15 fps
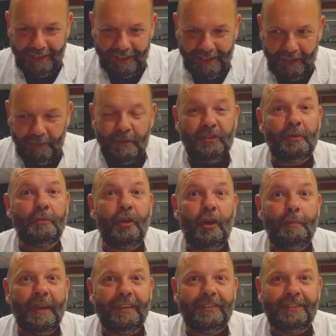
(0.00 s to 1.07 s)
give me some
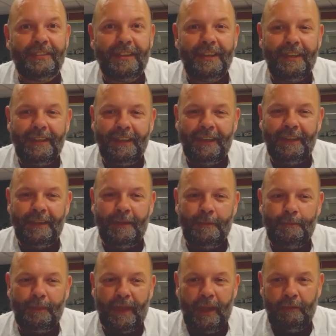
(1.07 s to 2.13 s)
comments.
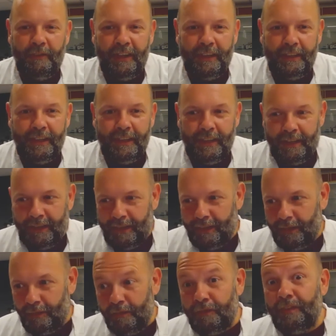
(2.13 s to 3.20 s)
I really
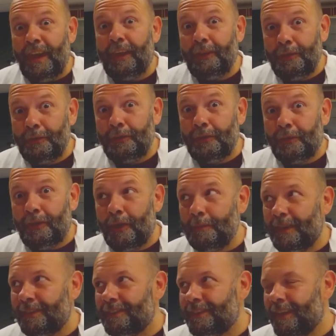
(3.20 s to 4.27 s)
value your
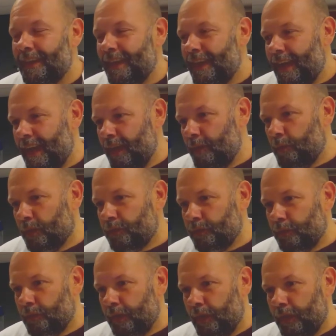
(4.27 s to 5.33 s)
comments. I want
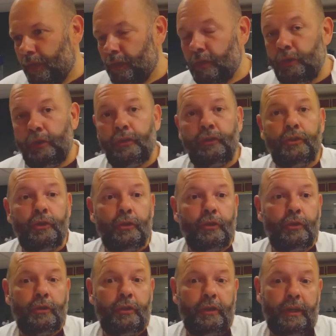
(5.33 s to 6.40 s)
to learn
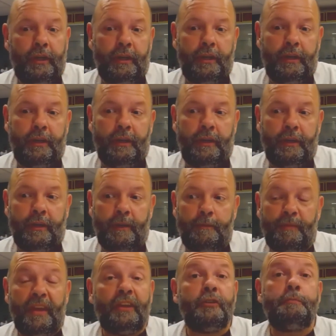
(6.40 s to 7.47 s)
your
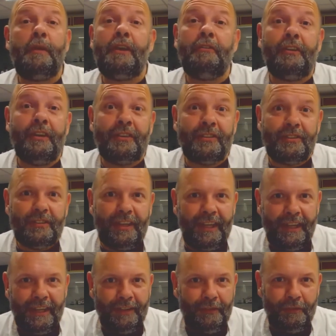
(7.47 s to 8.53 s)
experience
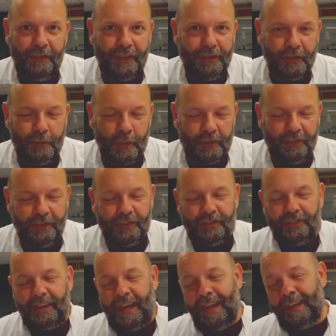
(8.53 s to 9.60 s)
in vintage
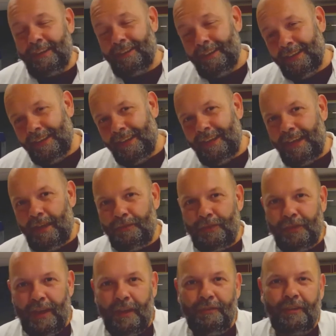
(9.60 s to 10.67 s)
watches and if
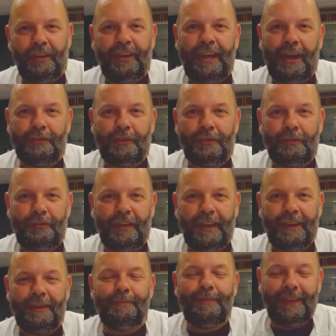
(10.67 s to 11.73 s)
you ever encountered a
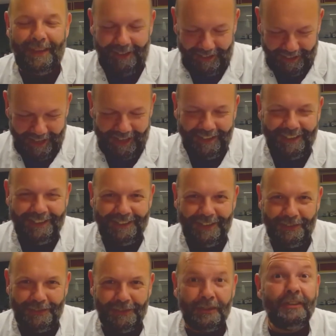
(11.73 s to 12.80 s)
fake. Again, see you
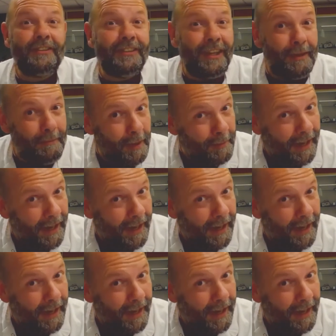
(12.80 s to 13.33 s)
soon. See ya. Bye